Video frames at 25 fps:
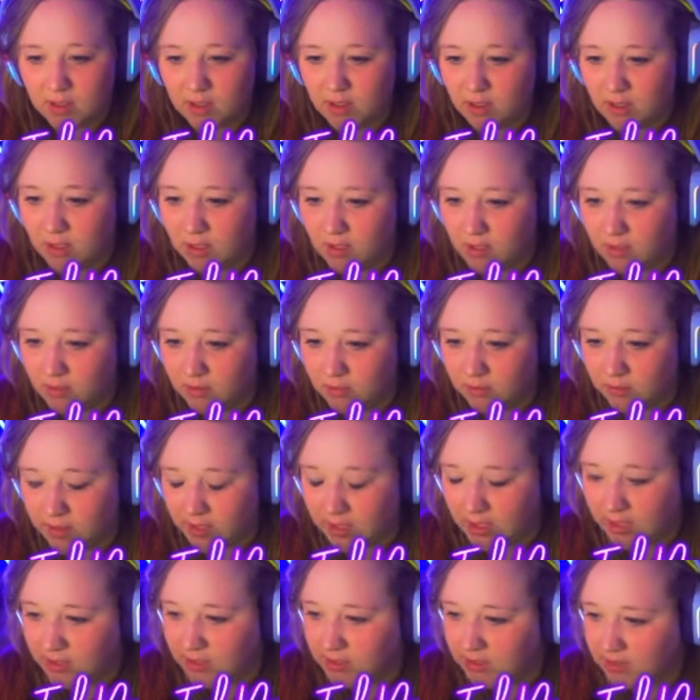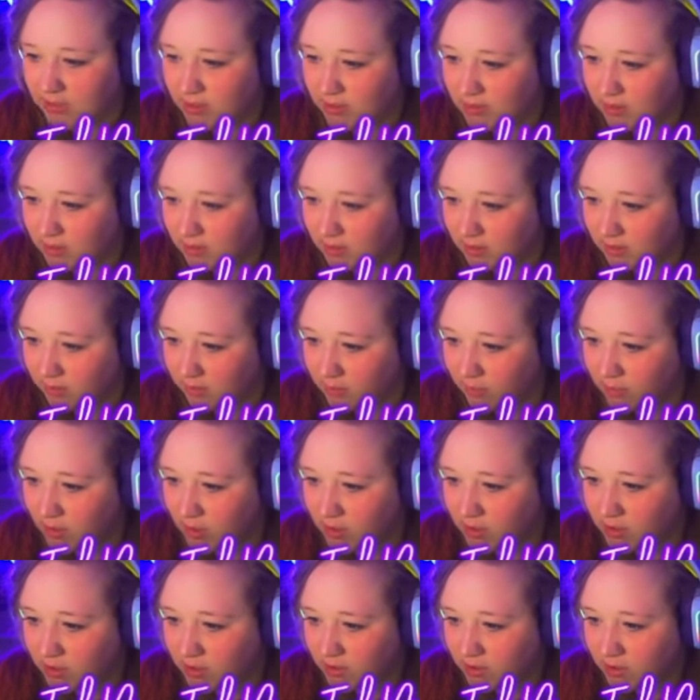All right.
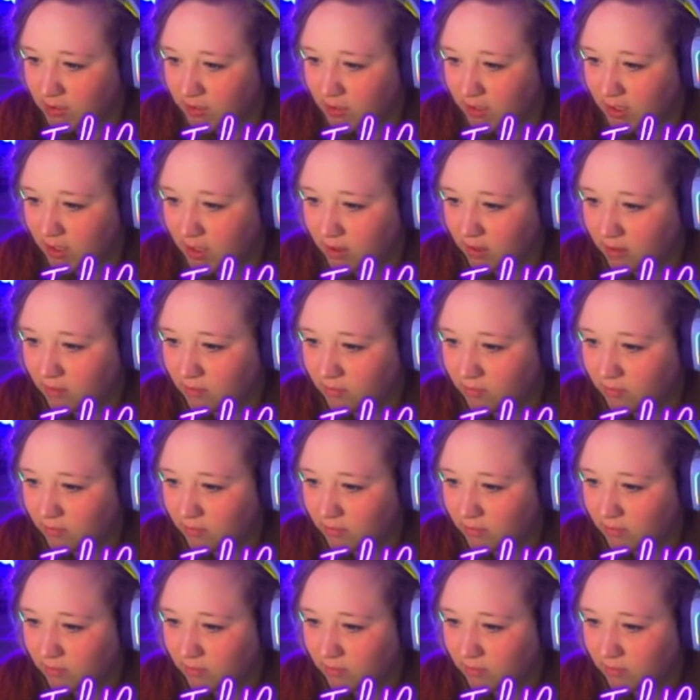Barstool now.